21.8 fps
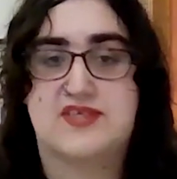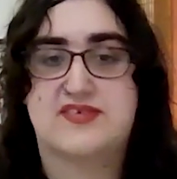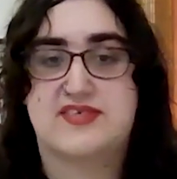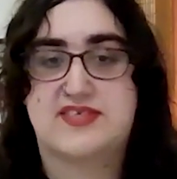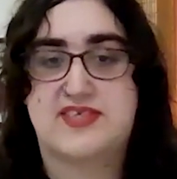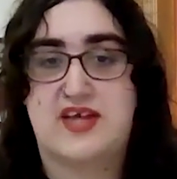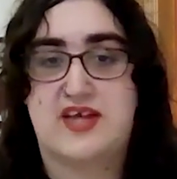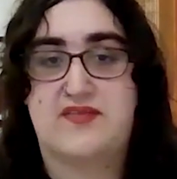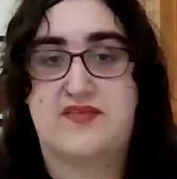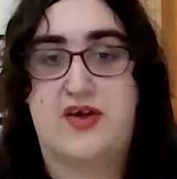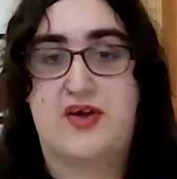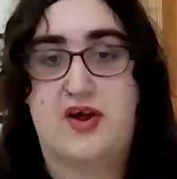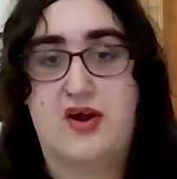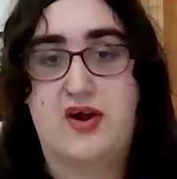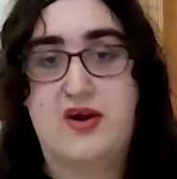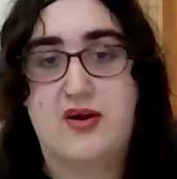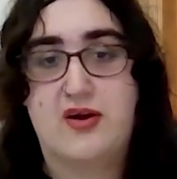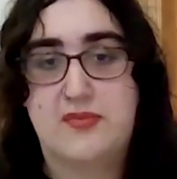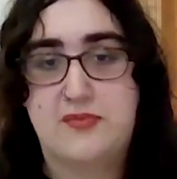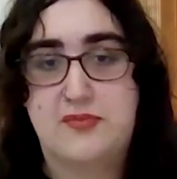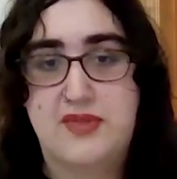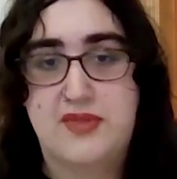of
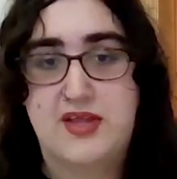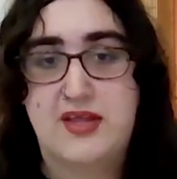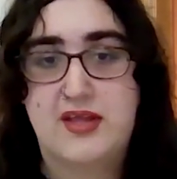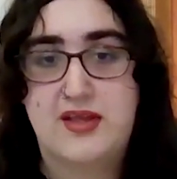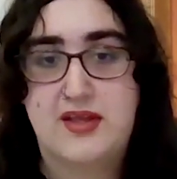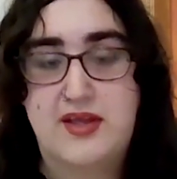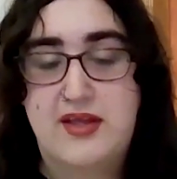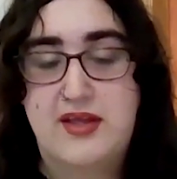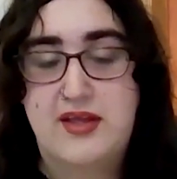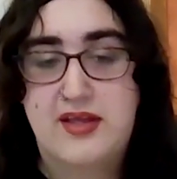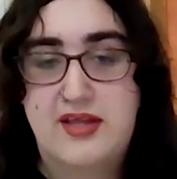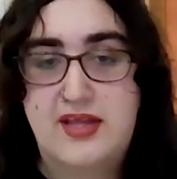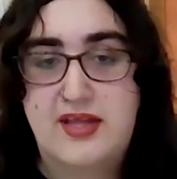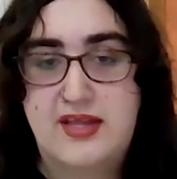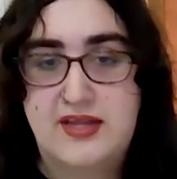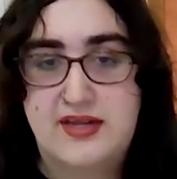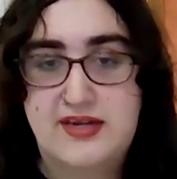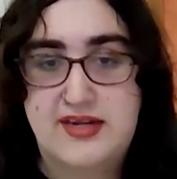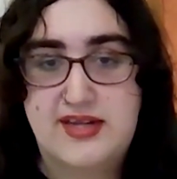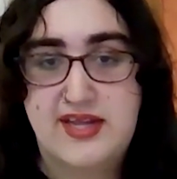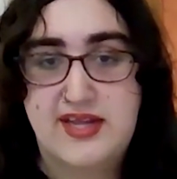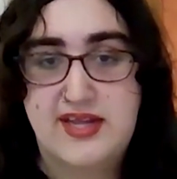self-harm he
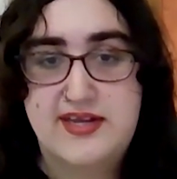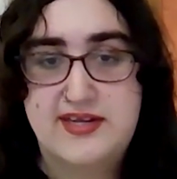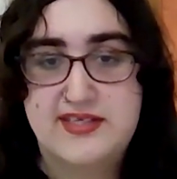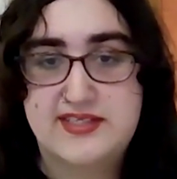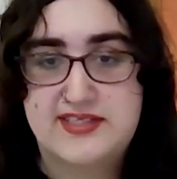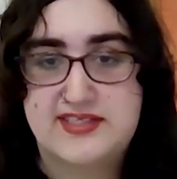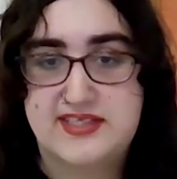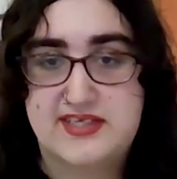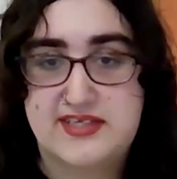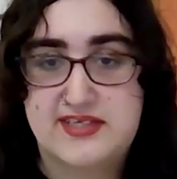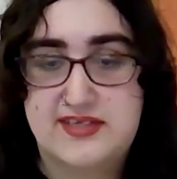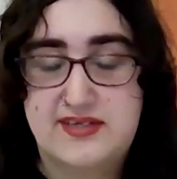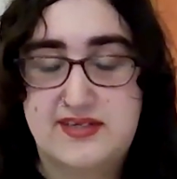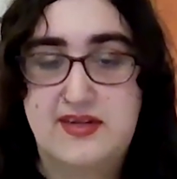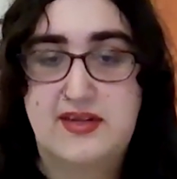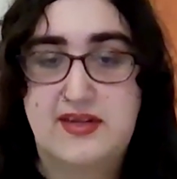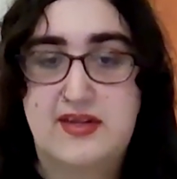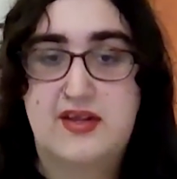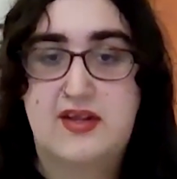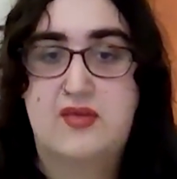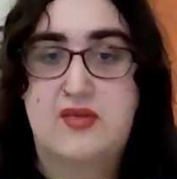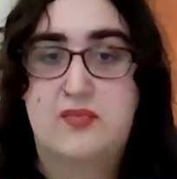engages in,
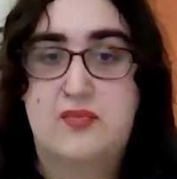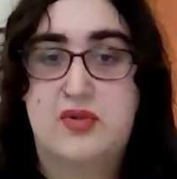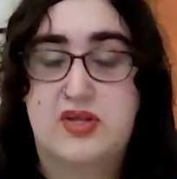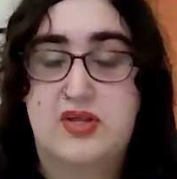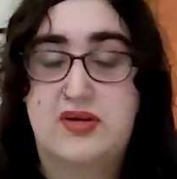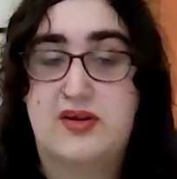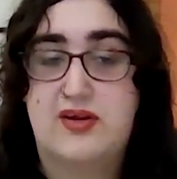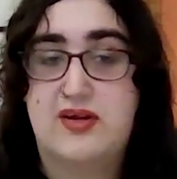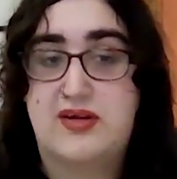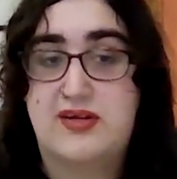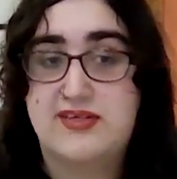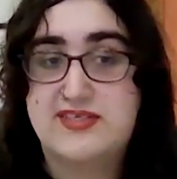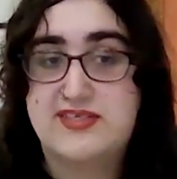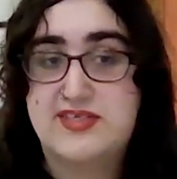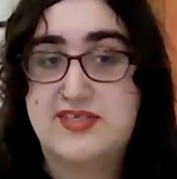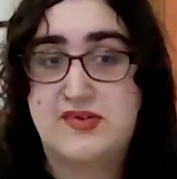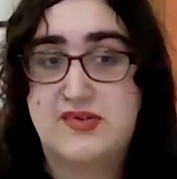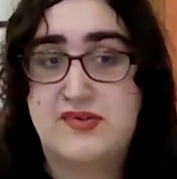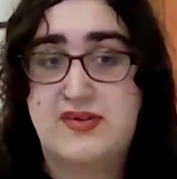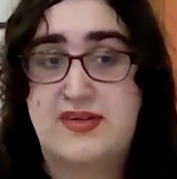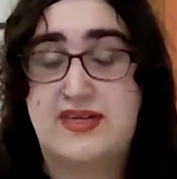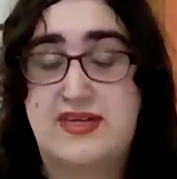but
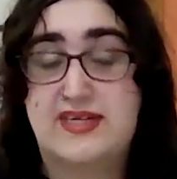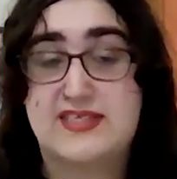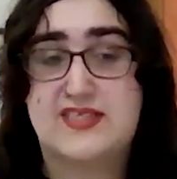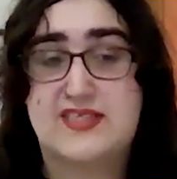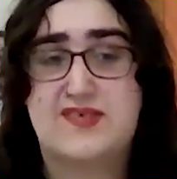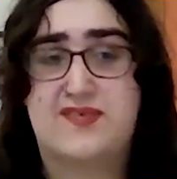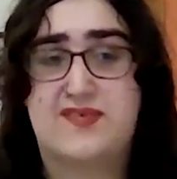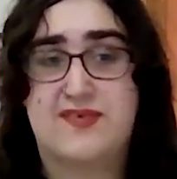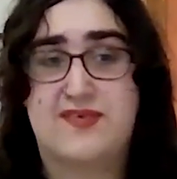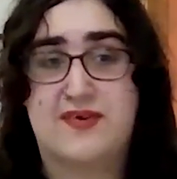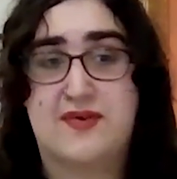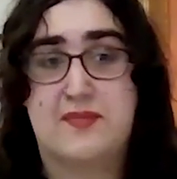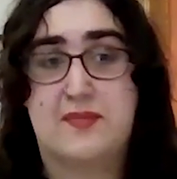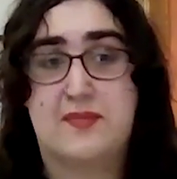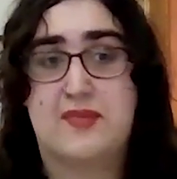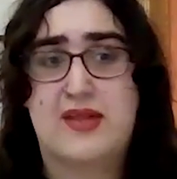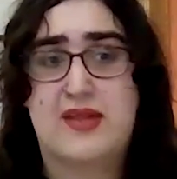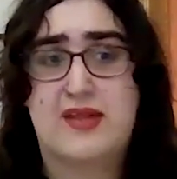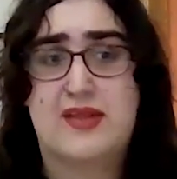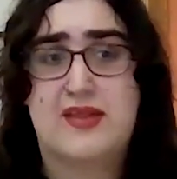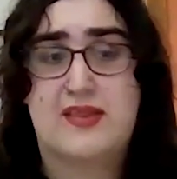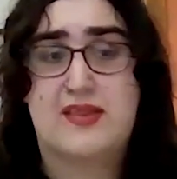also just
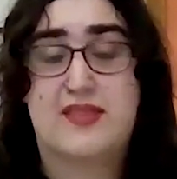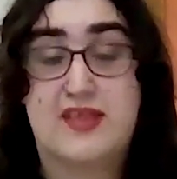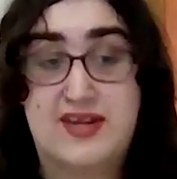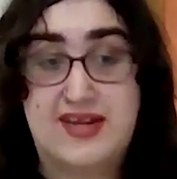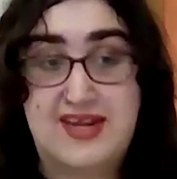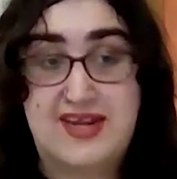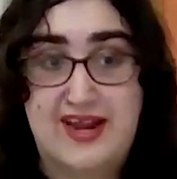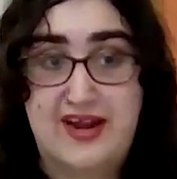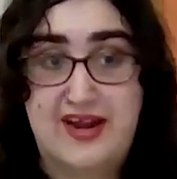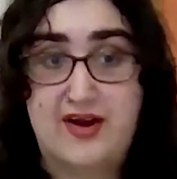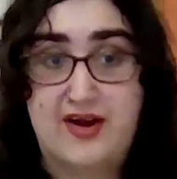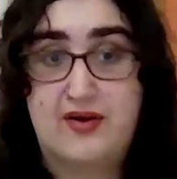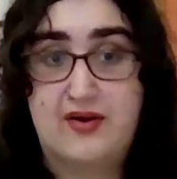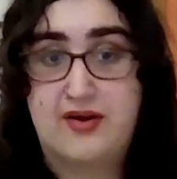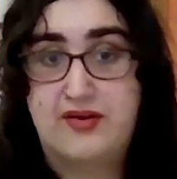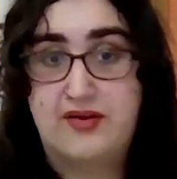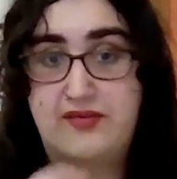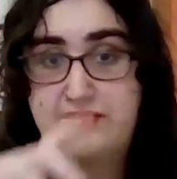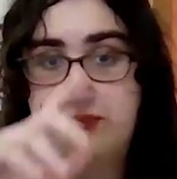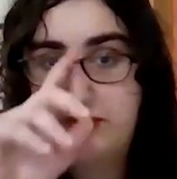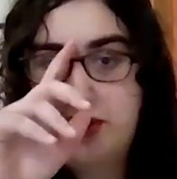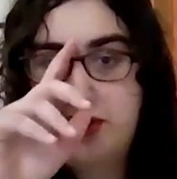from the care
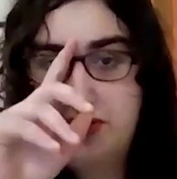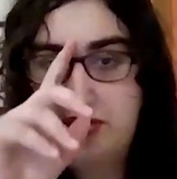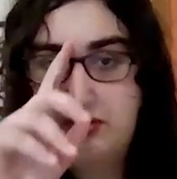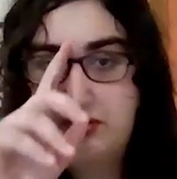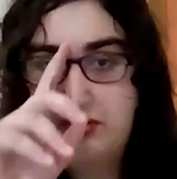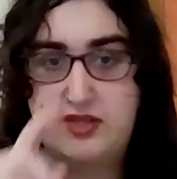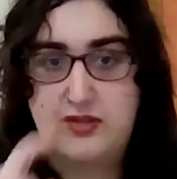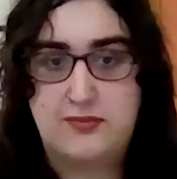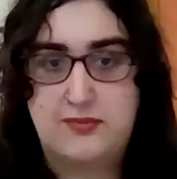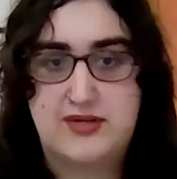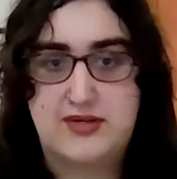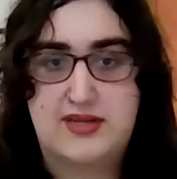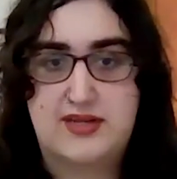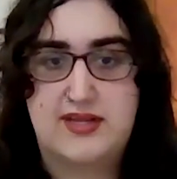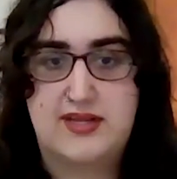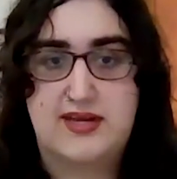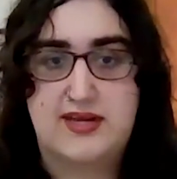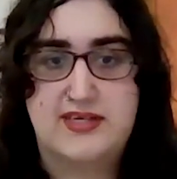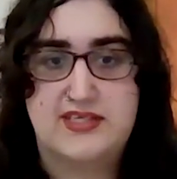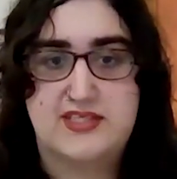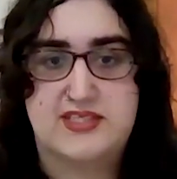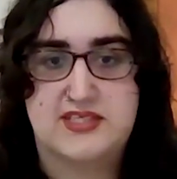of real human
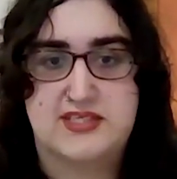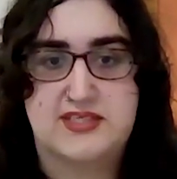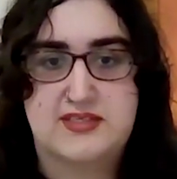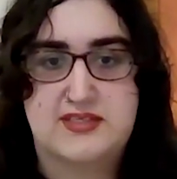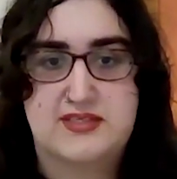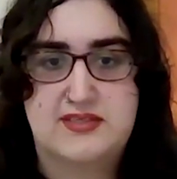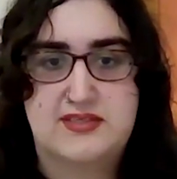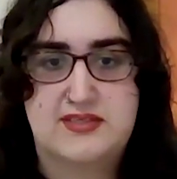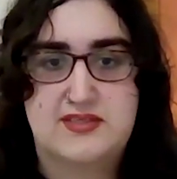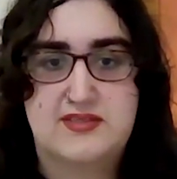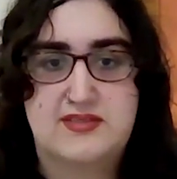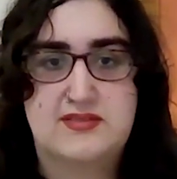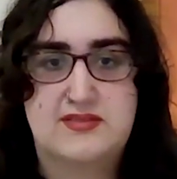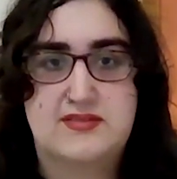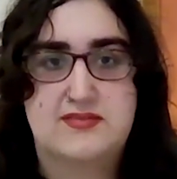connection.